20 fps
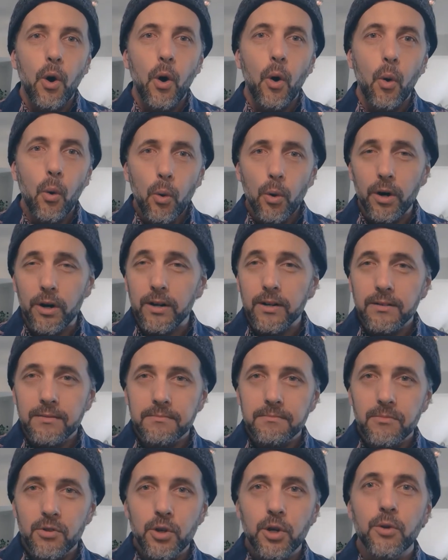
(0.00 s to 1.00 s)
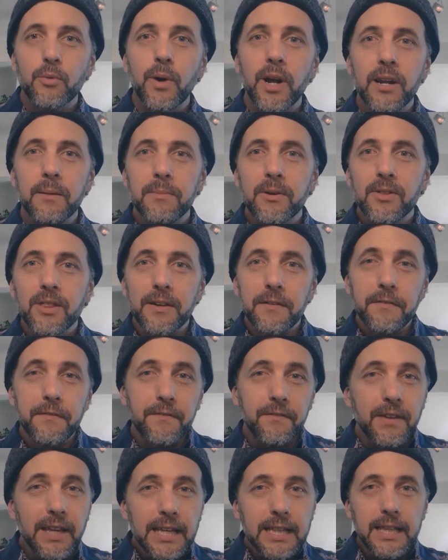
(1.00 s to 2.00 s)
Or you could write about the
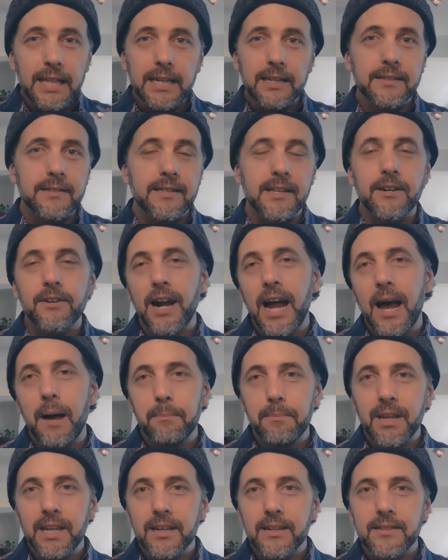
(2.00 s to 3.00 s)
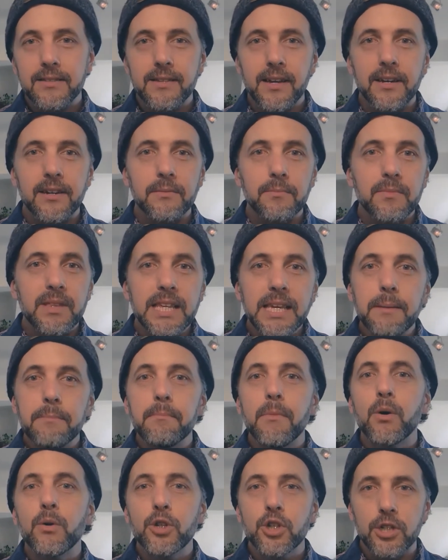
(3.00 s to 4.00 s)
feelings that are happening inside of them, the
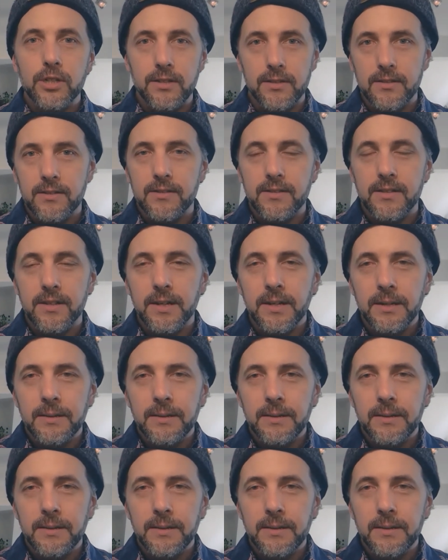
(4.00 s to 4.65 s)
emotions.